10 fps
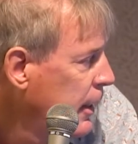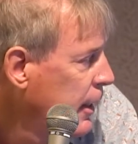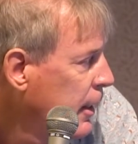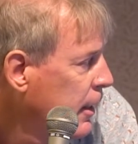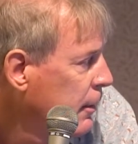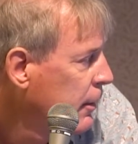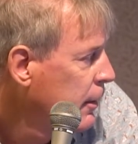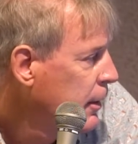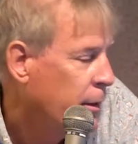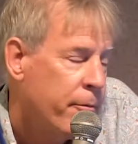And
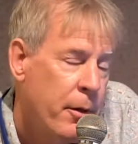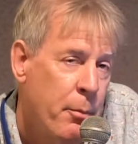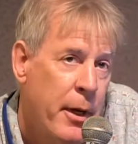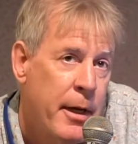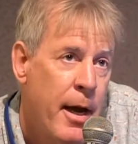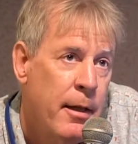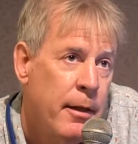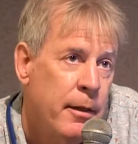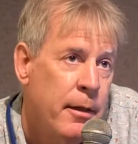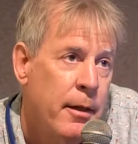for the Big
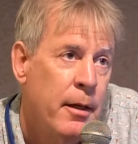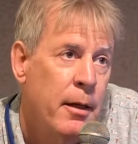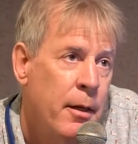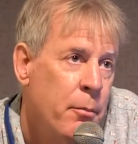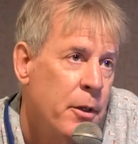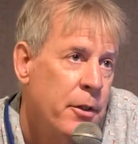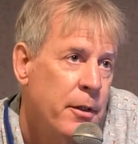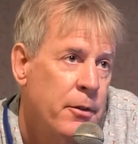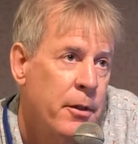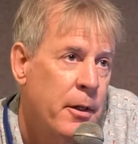Island,
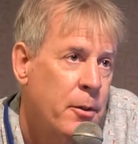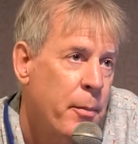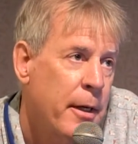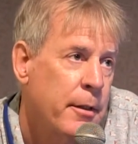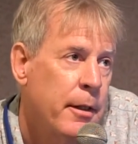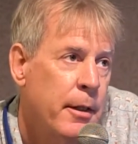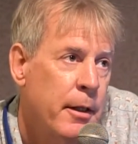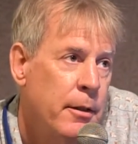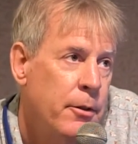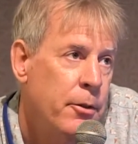emissions are expected
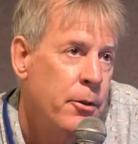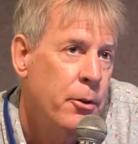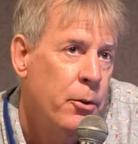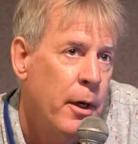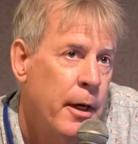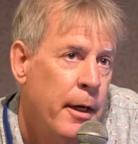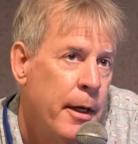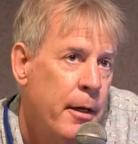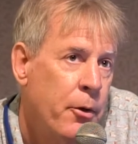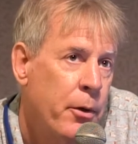to
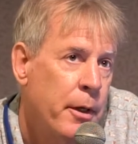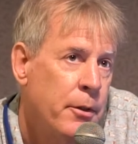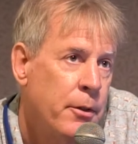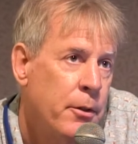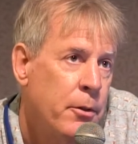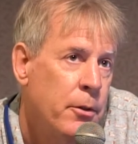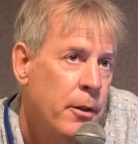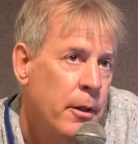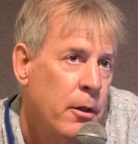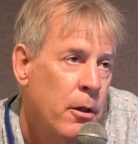increase due to
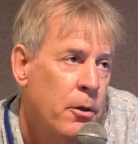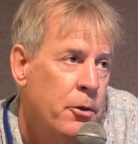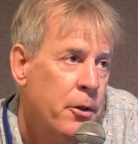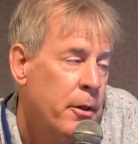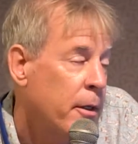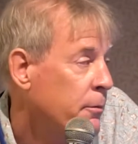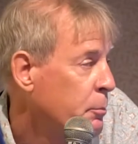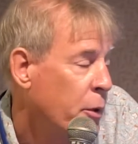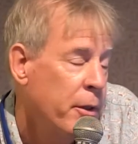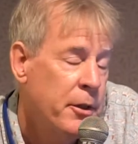the closure
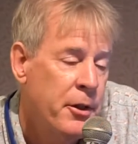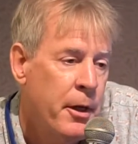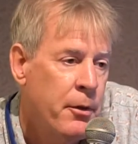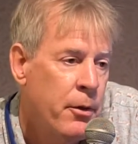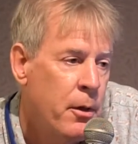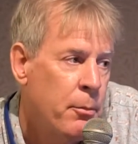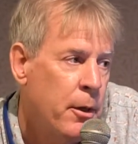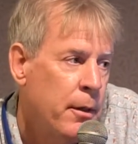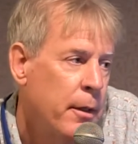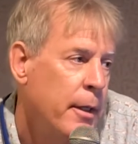of Puna
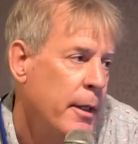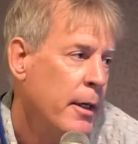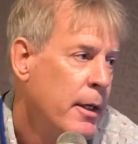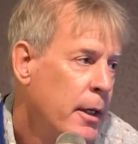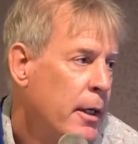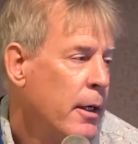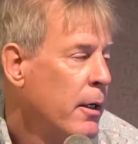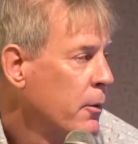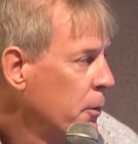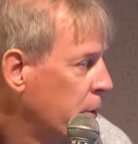Geothermal,
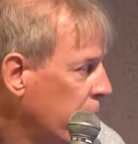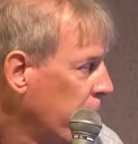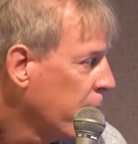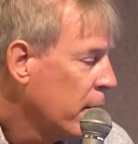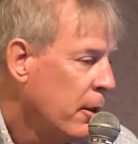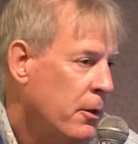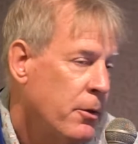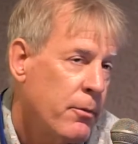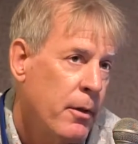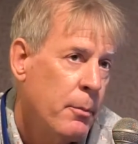which
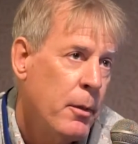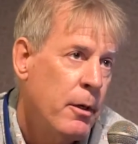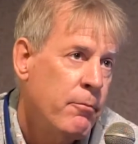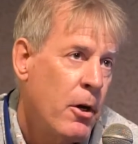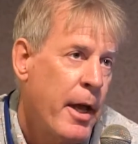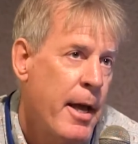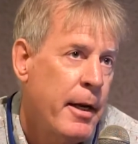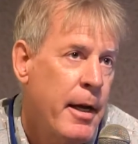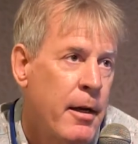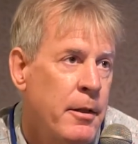closed from
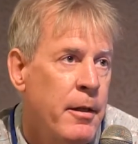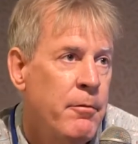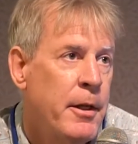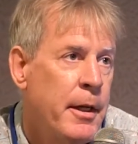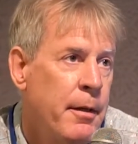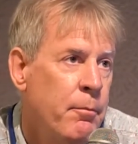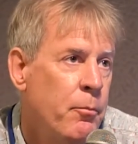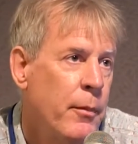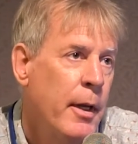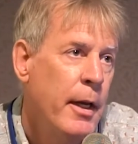volcanic activity.
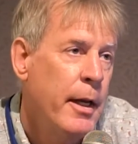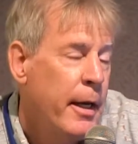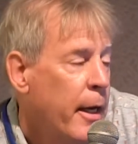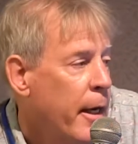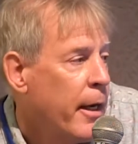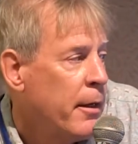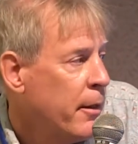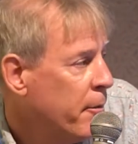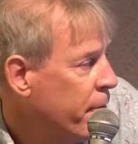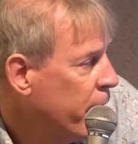And
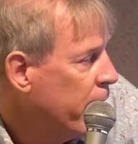if